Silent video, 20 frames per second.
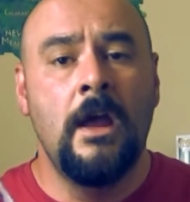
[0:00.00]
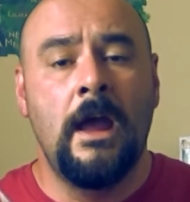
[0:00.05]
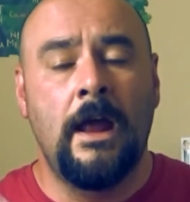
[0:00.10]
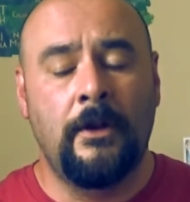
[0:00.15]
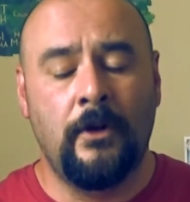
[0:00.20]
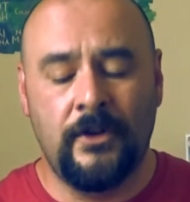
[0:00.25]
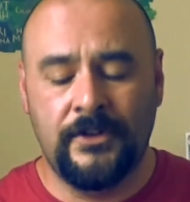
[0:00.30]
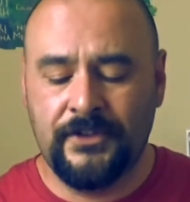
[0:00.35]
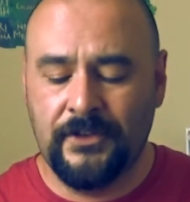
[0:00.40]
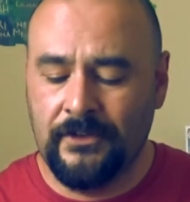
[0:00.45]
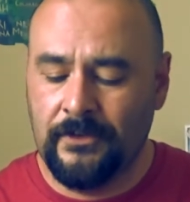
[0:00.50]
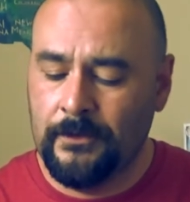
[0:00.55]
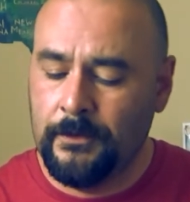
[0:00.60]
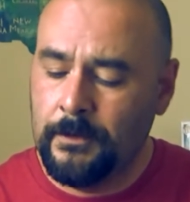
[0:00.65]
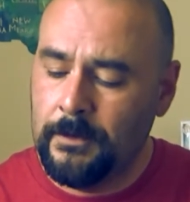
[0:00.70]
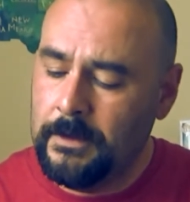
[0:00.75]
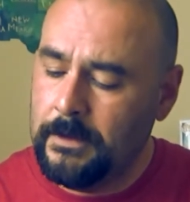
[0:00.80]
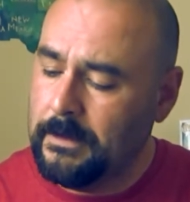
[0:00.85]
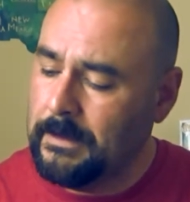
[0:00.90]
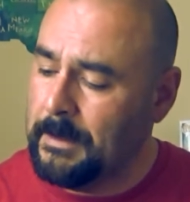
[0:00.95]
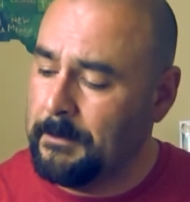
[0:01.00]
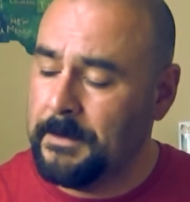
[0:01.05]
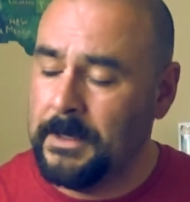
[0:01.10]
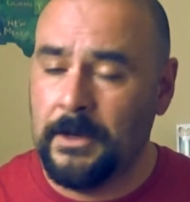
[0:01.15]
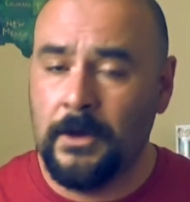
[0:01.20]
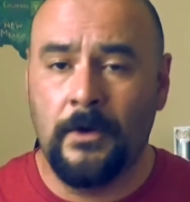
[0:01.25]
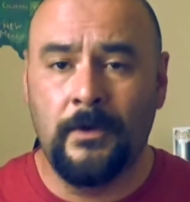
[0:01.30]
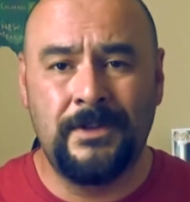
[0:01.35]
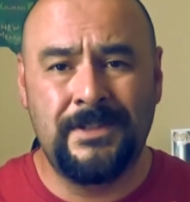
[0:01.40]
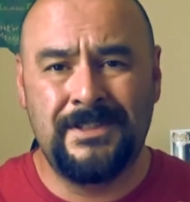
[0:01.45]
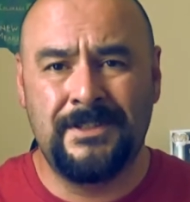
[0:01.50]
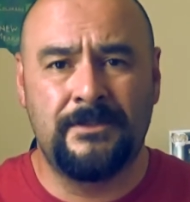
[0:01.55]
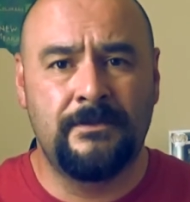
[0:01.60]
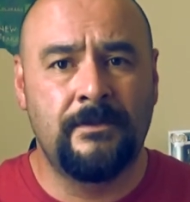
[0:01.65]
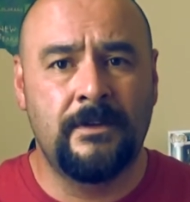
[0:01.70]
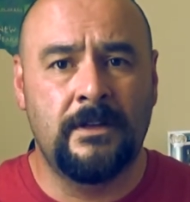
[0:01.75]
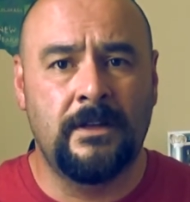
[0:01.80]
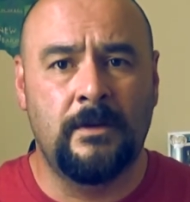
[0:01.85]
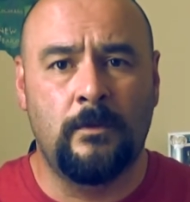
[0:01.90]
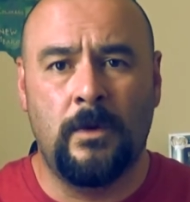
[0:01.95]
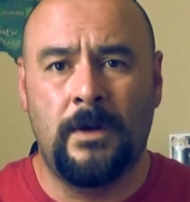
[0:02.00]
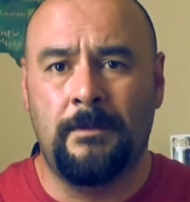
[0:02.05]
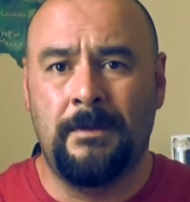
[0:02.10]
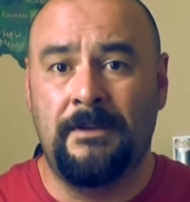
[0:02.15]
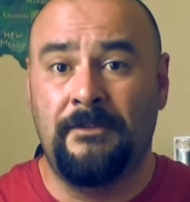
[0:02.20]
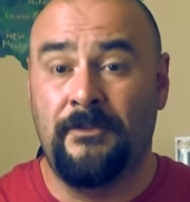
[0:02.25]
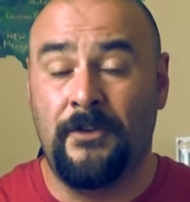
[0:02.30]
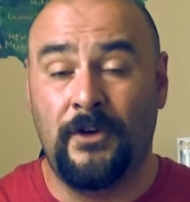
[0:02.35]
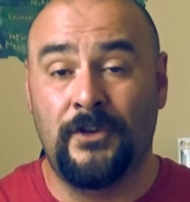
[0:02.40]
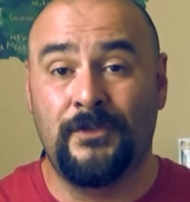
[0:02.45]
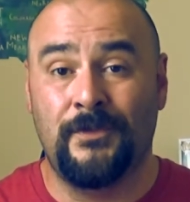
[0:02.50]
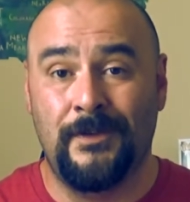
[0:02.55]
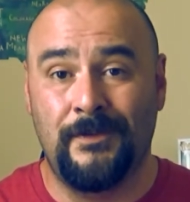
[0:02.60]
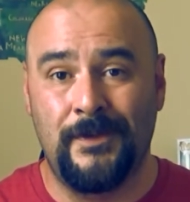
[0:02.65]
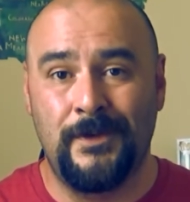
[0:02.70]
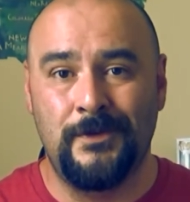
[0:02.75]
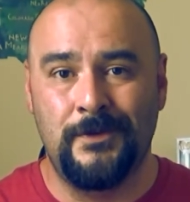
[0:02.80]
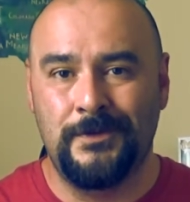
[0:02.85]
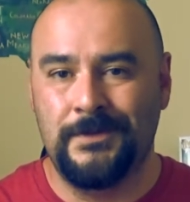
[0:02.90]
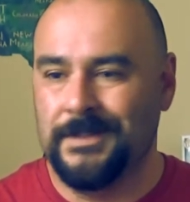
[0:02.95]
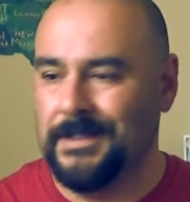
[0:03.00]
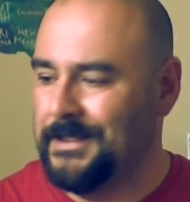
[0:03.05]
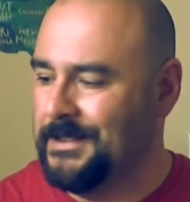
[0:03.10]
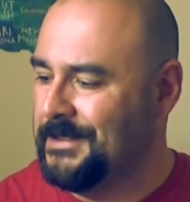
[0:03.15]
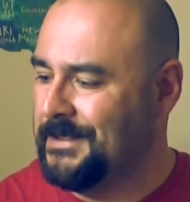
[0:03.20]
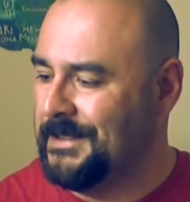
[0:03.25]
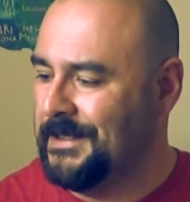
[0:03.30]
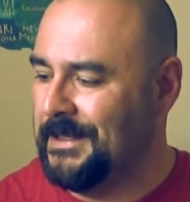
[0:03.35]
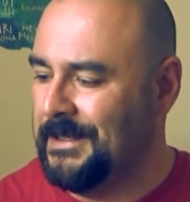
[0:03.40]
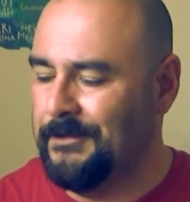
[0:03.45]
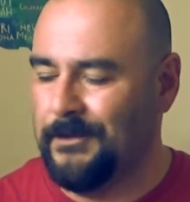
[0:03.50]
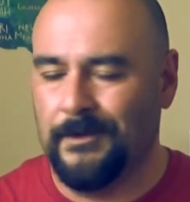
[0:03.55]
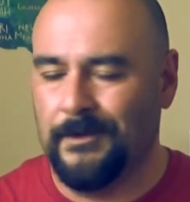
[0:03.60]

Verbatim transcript: And also let me know, this is really one of my first reviews, CD